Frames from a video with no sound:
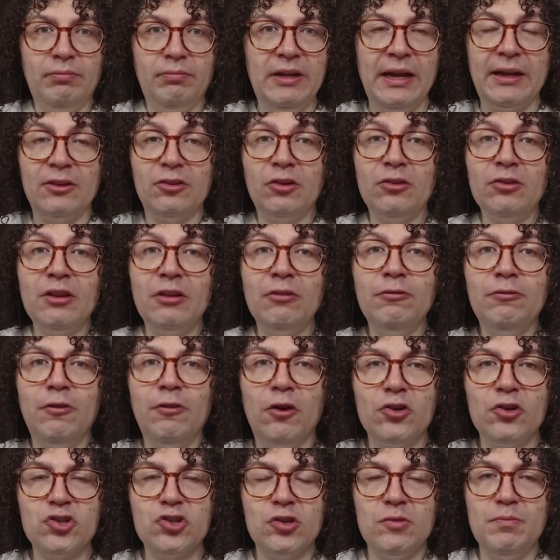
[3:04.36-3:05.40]
a central function,
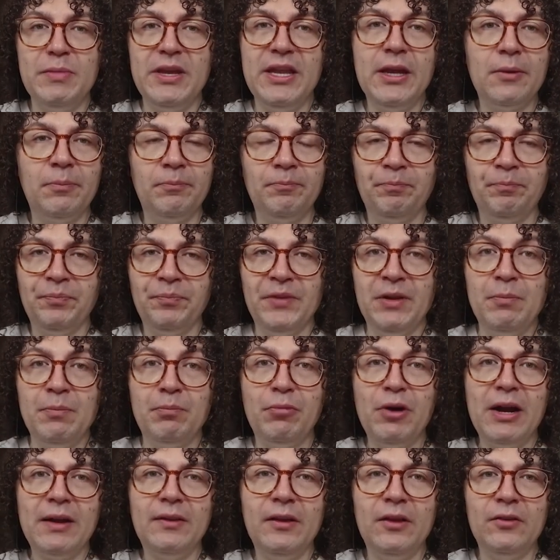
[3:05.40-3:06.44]
meaning in
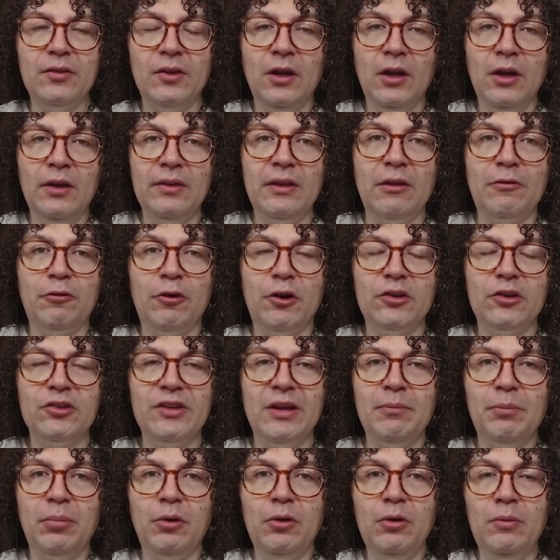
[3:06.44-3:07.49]
practice that, for
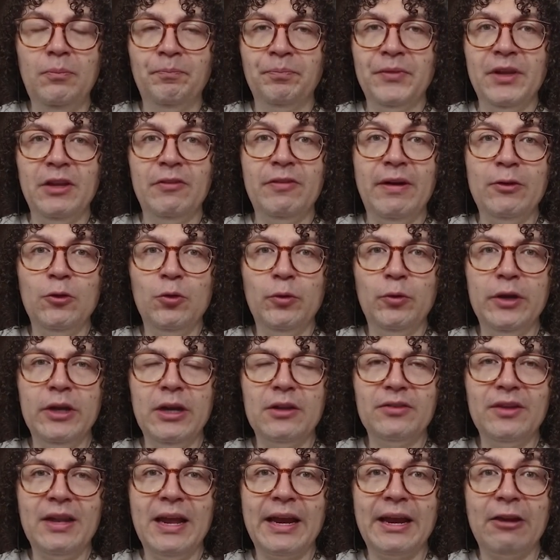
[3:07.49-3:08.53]
example, if I'm doing, let's say,
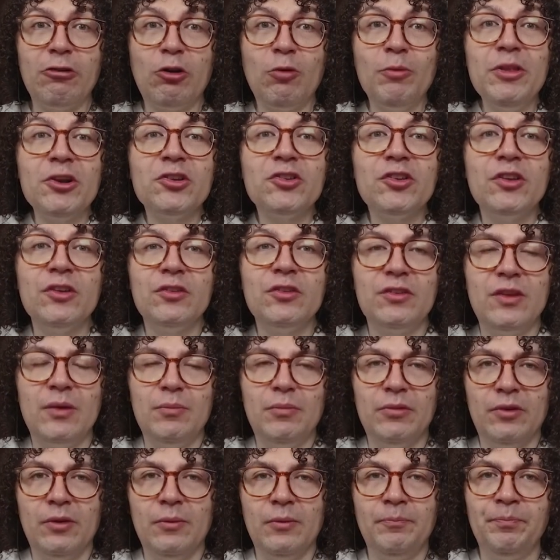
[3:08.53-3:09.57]
like a recommender system,
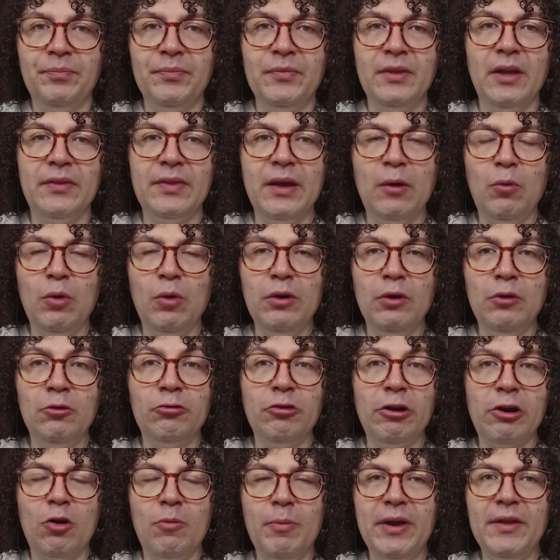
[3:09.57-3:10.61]
that I will
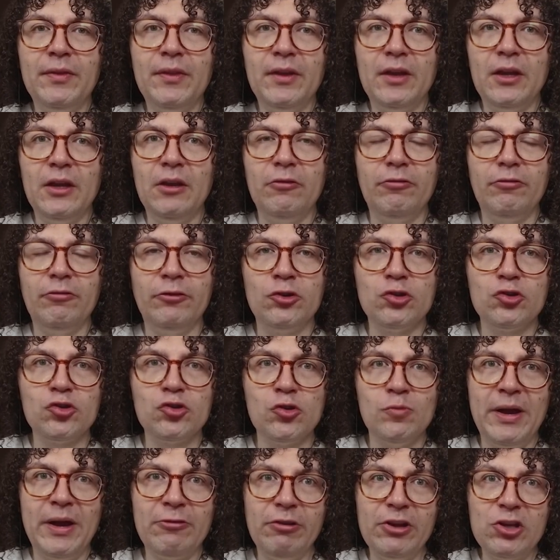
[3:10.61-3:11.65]
recommend if you should buy
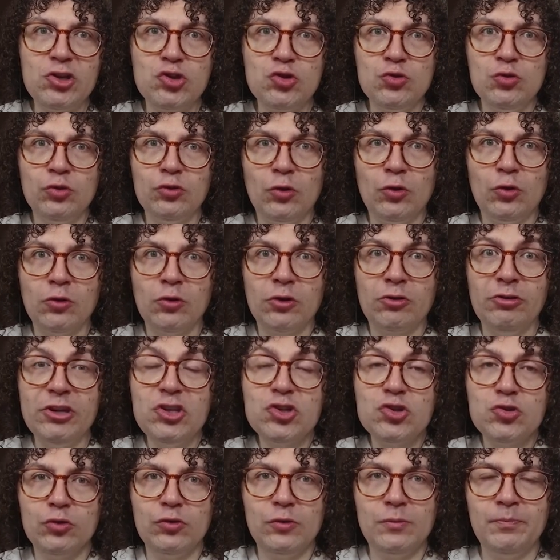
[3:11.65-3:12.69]
red shoes or green
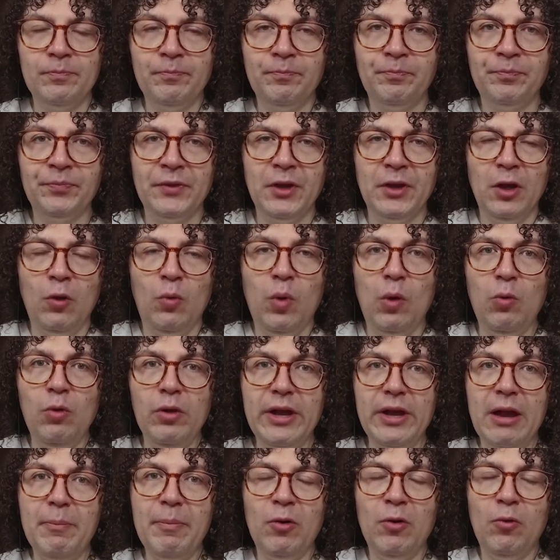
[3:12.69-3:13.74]
shoes. What will
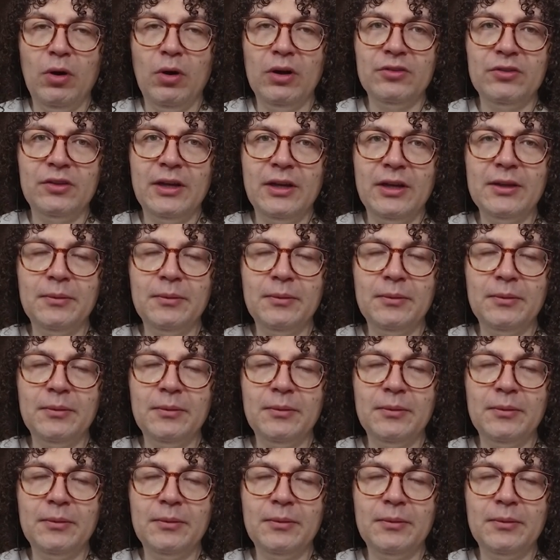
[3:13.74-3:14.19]
happen was that